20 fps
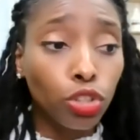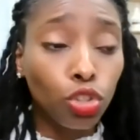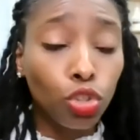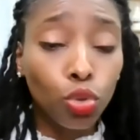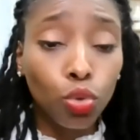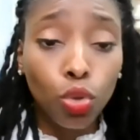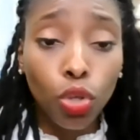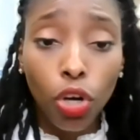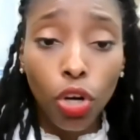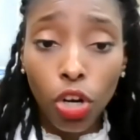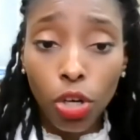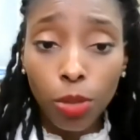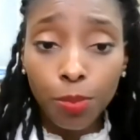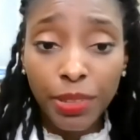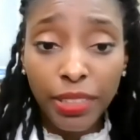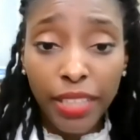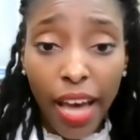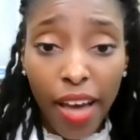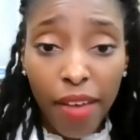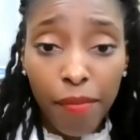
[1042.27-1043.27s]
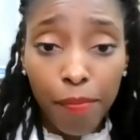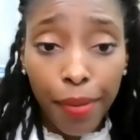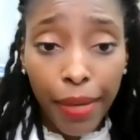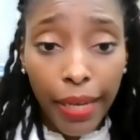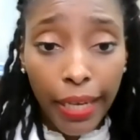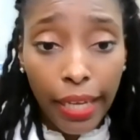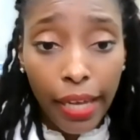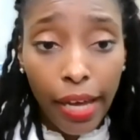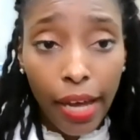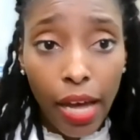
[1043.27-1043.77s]
do curbside
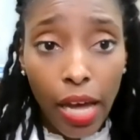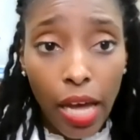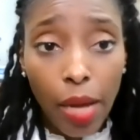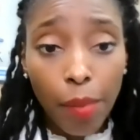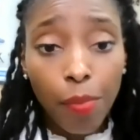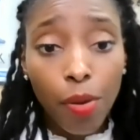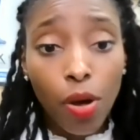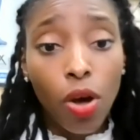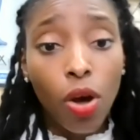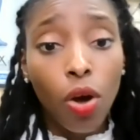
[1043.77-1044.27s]
pickup,